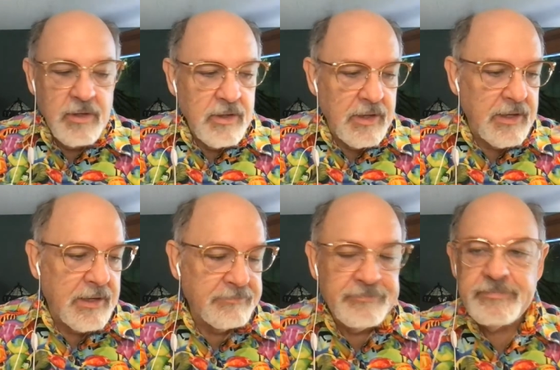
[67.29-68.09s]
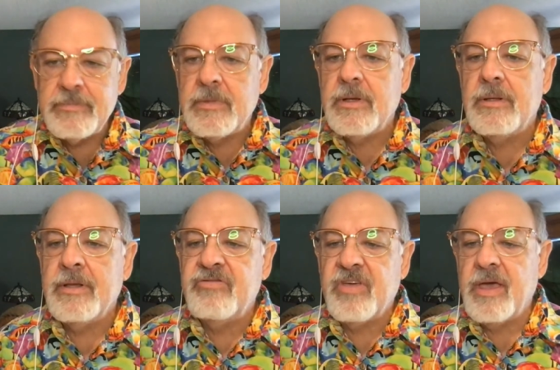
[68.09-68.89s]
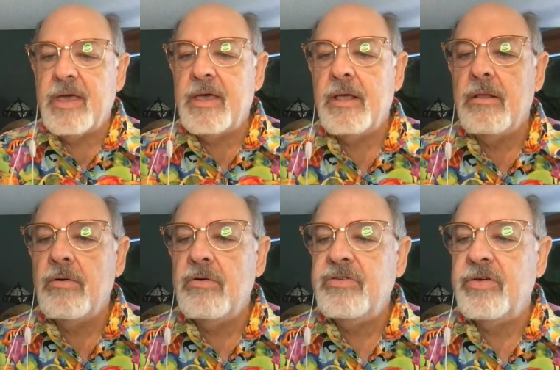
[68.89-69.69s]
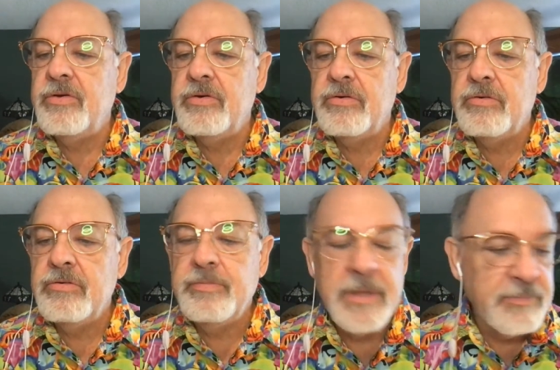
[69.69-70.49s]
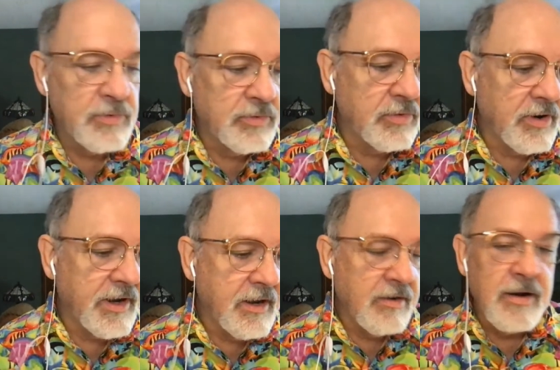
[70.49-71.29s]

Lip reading: Um, let's say hello to people who are here.